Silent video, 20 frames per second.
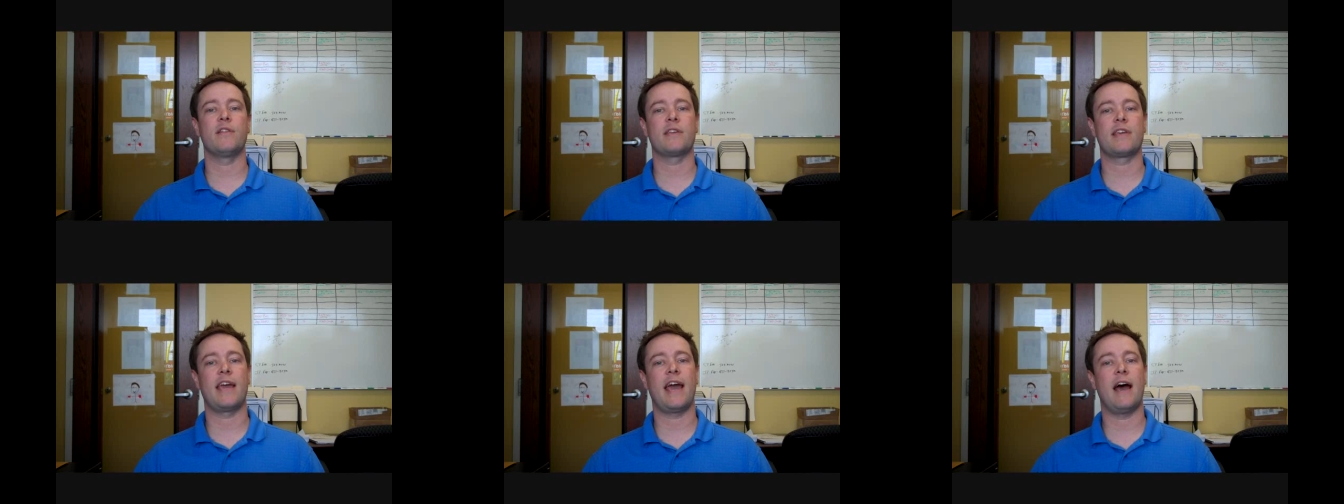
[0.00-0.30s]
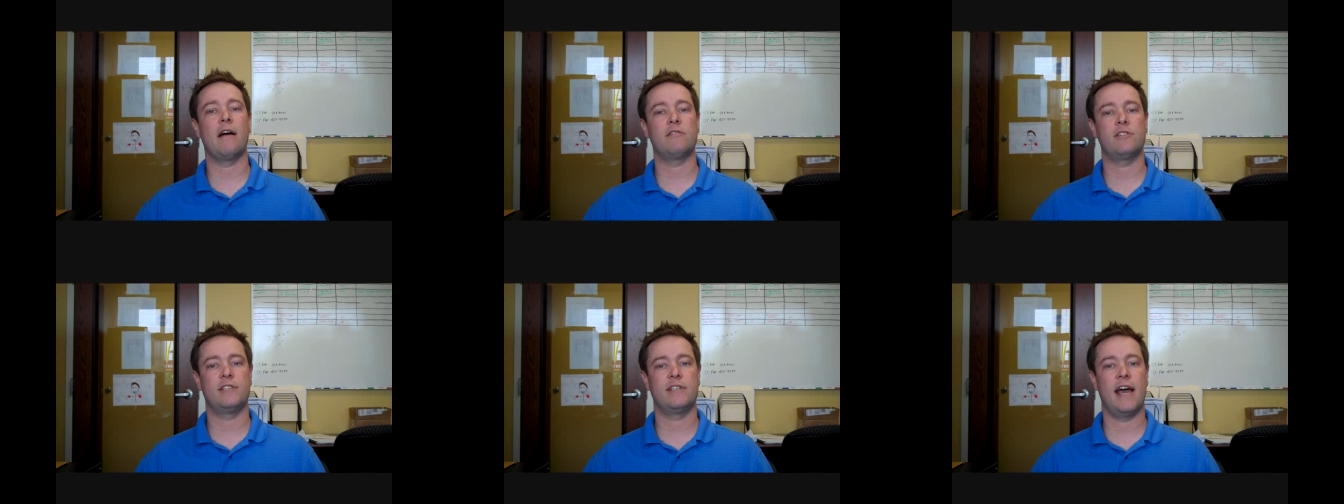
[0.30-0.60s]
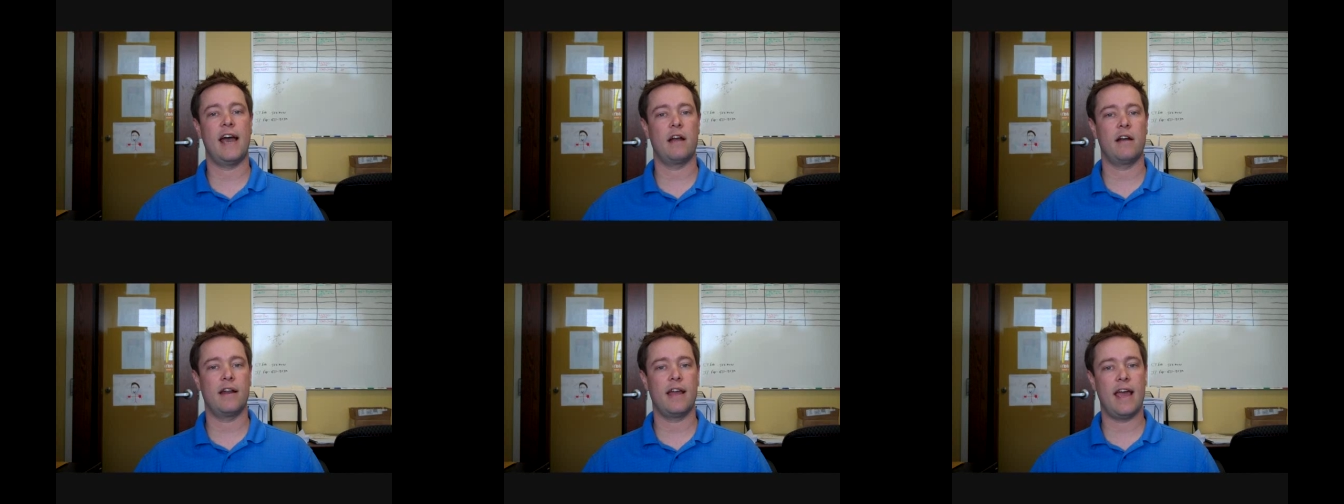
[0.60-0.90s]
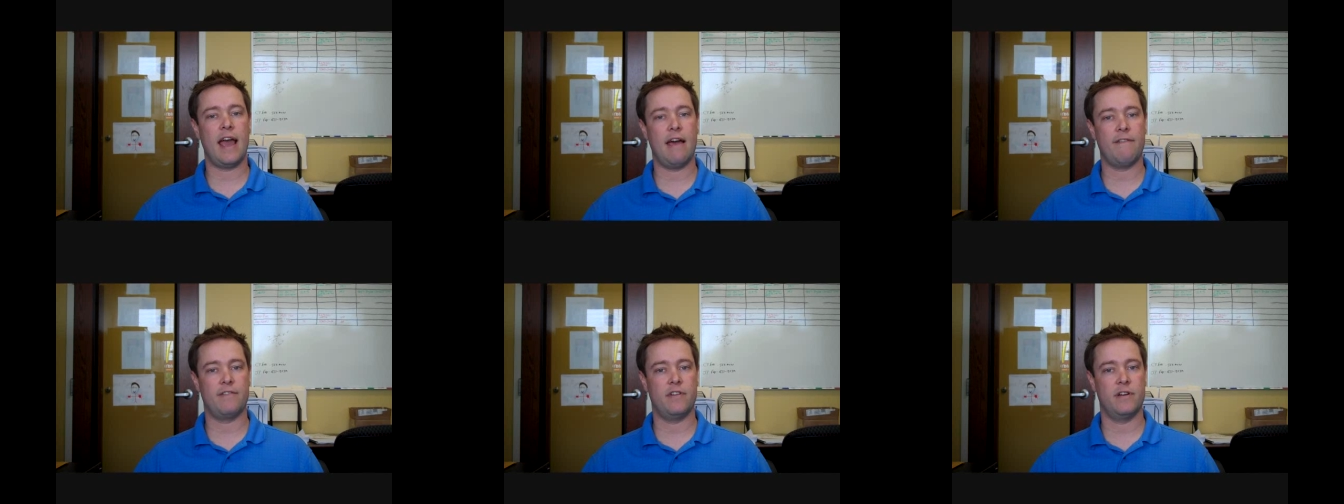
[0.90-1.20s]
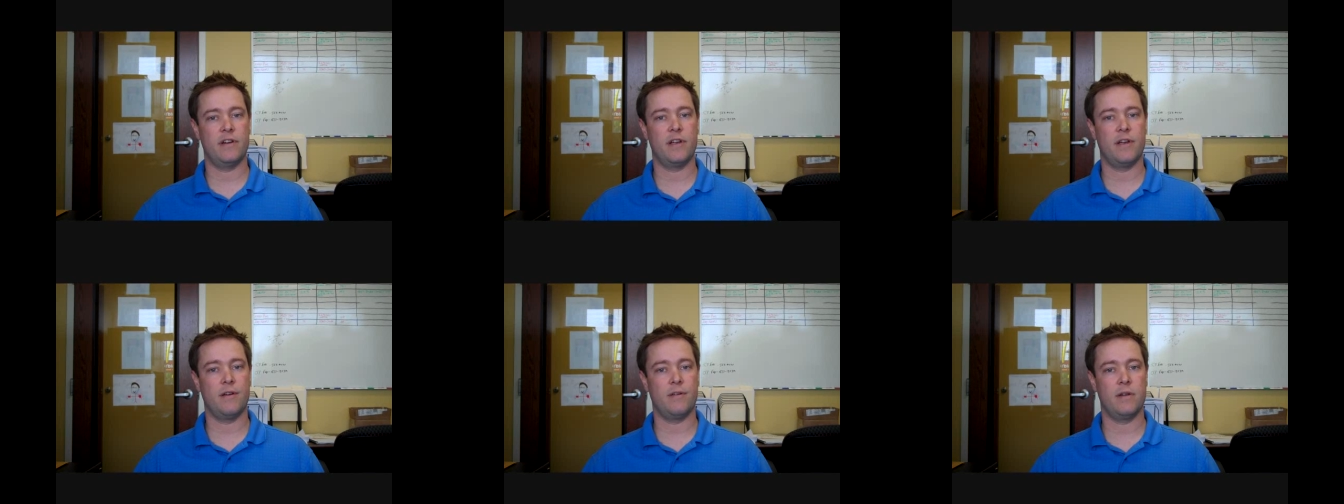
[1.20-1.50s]
on the couch Saturday
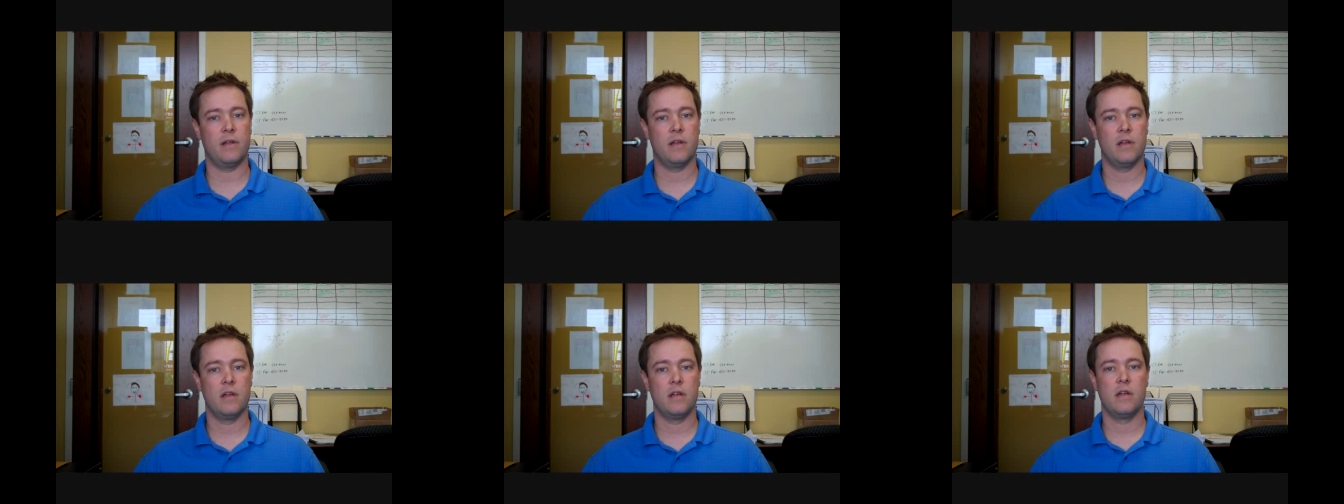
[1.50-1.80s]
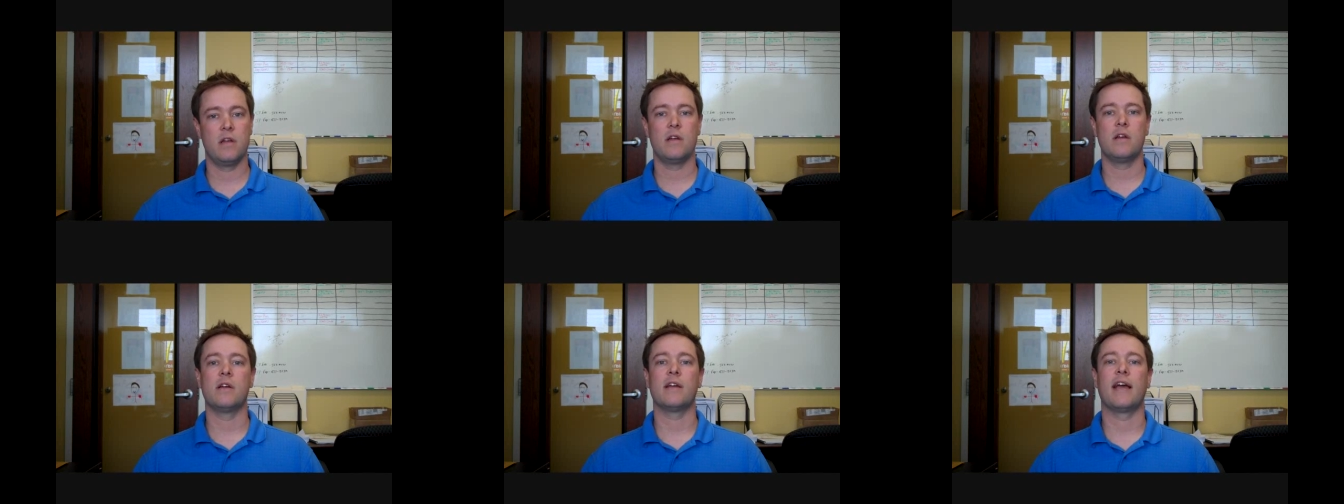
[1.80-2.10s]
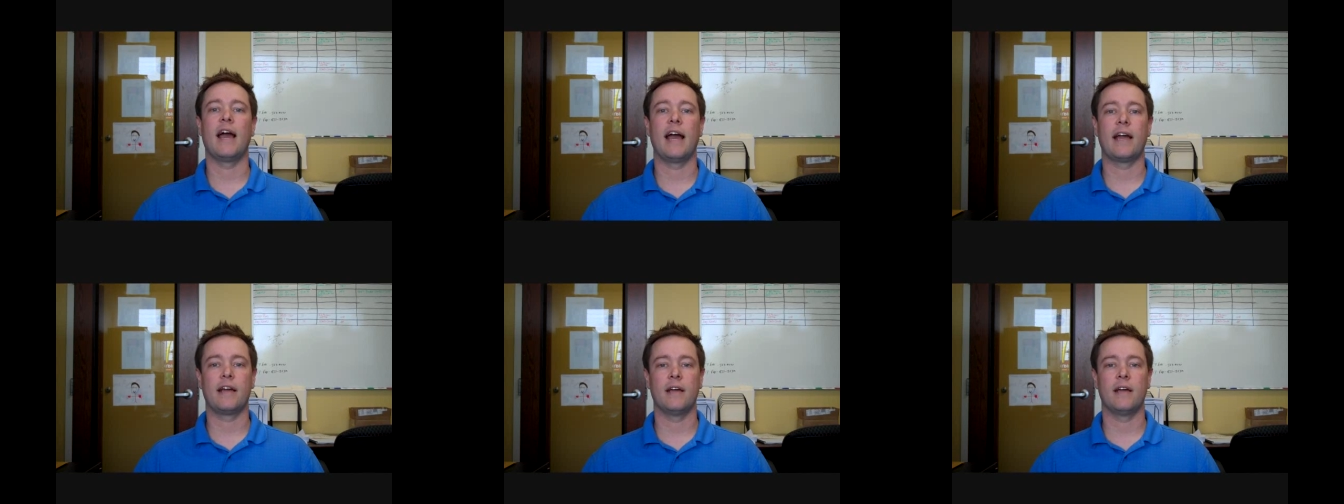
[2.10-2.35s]
afternoon. Guy